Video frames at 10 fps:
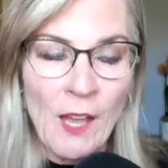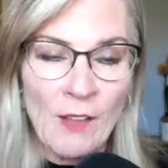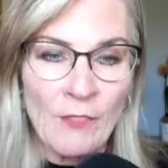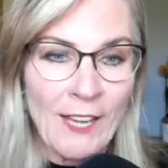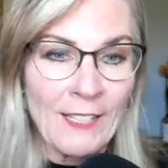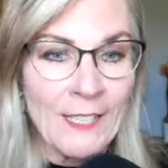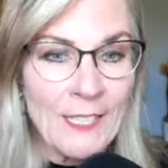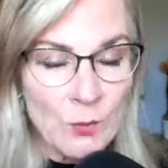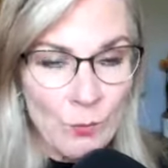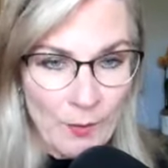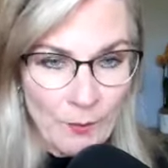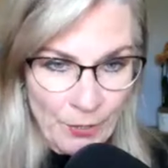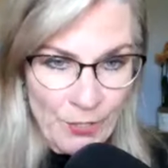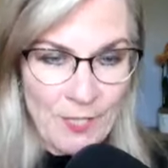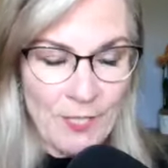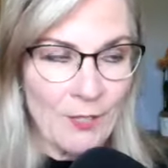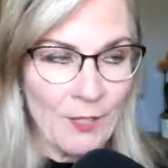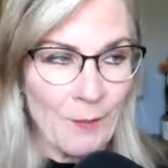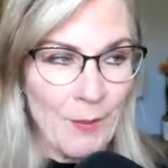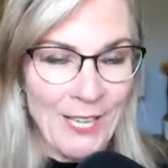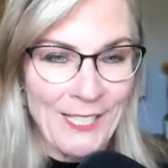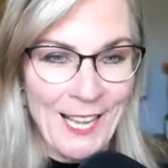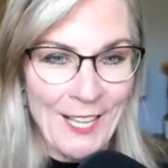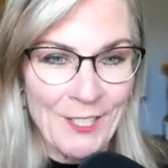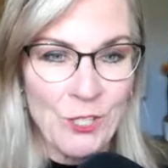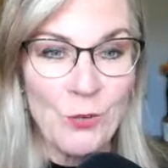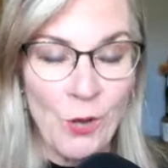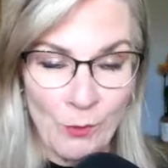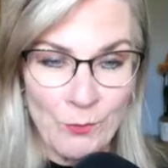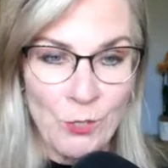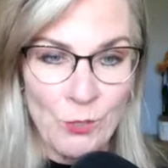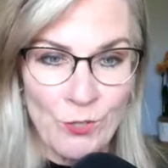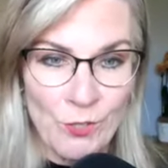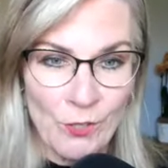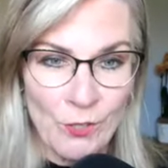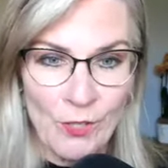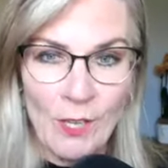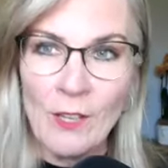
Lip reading: I've had at least one person here on the podcast who homeschools her,